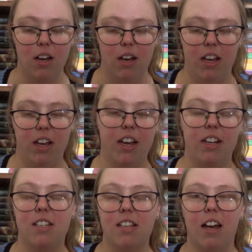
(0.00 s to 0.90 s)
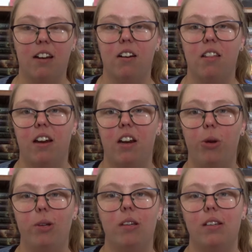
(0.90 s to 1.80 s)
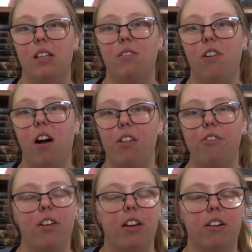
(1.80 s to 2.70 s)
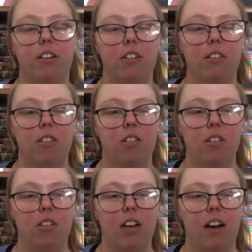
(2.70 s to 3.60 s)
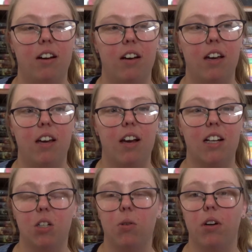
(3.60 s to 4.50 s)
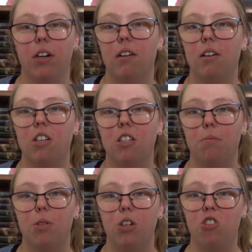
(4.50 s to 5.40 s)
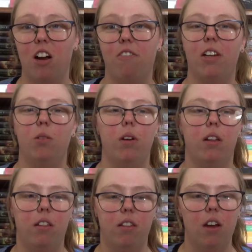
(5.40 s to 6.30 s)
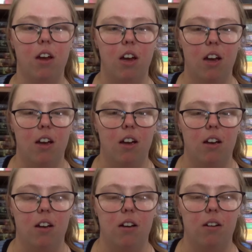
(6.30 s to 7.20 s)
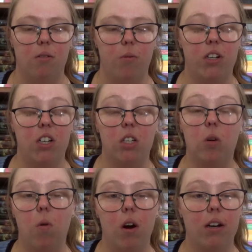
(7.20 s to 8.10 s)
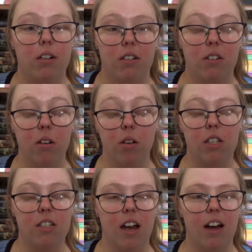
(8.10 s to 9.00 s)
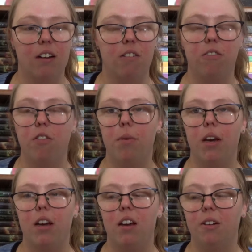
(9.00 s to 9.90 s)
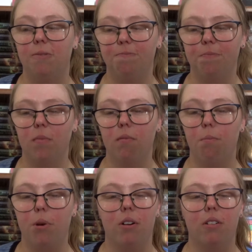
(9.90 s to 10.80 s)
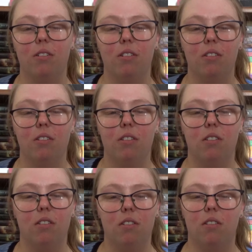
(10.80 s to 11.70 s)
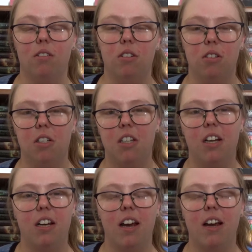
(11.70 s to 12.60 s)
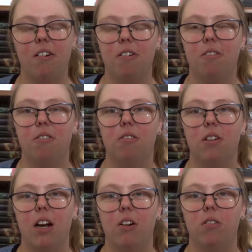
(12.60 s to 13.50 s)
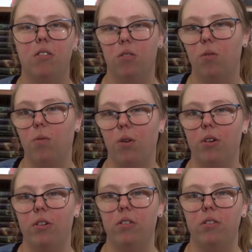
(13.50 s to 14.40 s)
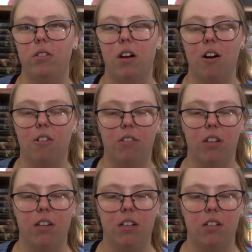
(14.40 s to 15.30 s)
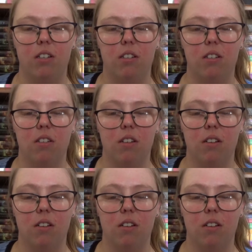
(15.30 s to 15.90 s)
he gets saddened that he loses his father figure that he has grown accustomed to traveling with, which is quite sad for me. But seeing how Eragon grows after this,